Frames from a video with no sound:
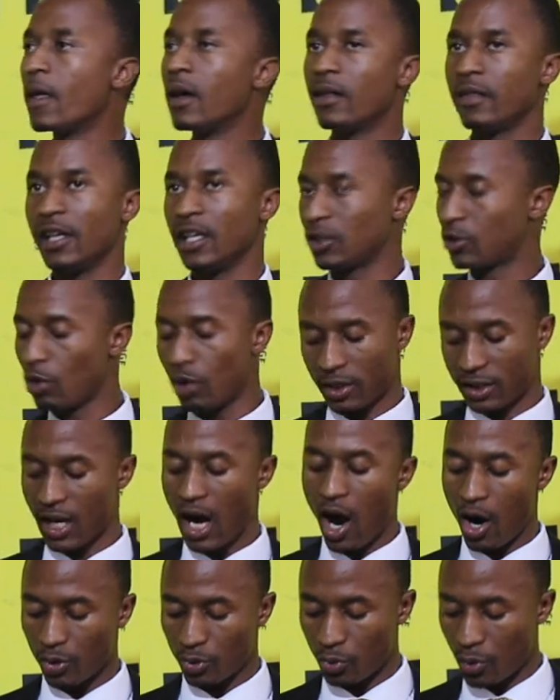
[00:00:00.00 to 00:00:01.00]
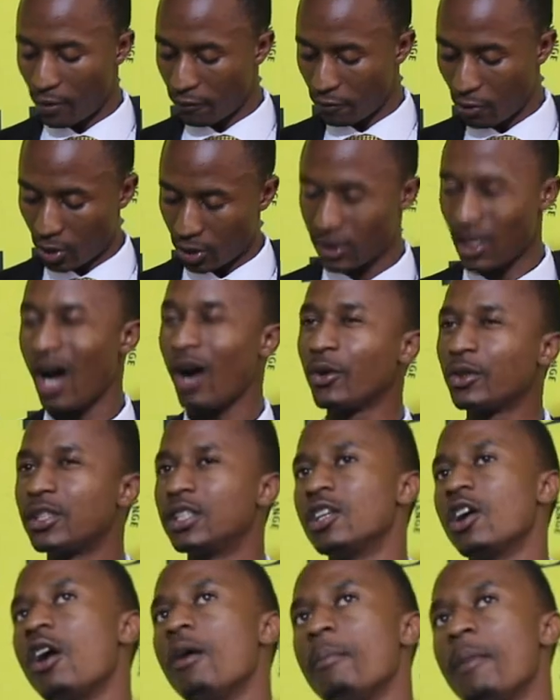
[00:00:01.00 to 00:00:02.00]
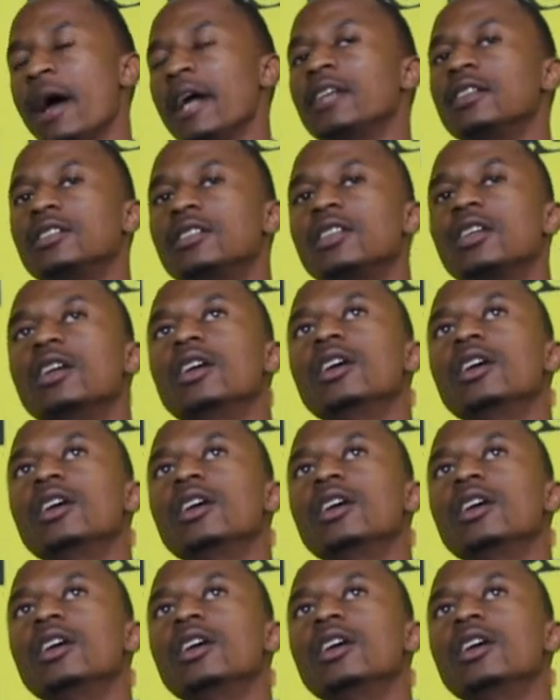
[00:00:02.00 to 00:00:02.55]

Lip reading: There is no doubt, we have no doubt in our mind